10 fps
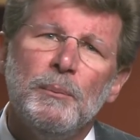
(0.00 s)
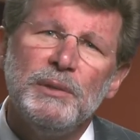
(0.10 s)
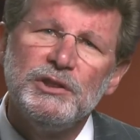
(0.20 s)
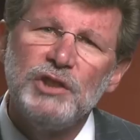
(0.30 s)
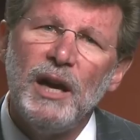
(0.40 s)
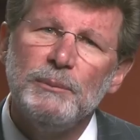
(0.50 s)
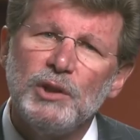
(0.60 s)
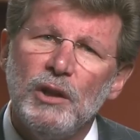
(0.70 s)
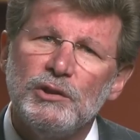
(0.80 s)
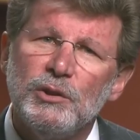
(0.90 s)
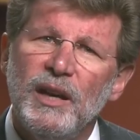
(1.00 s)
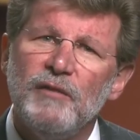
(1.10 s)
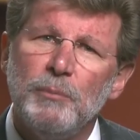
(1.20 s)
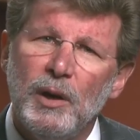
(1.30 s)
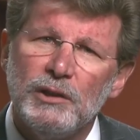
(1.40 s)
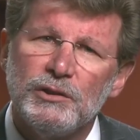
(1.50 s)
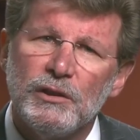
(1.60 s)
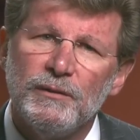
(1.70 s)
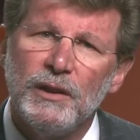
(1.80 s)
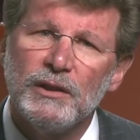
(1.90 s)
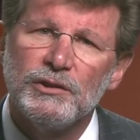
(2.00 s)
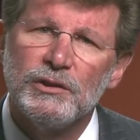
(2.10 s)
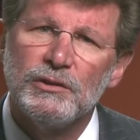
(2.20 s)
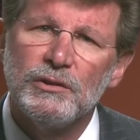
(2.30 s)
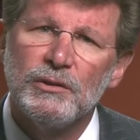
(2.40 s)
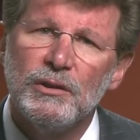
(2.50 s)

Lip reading: But jobs also have marginal functions.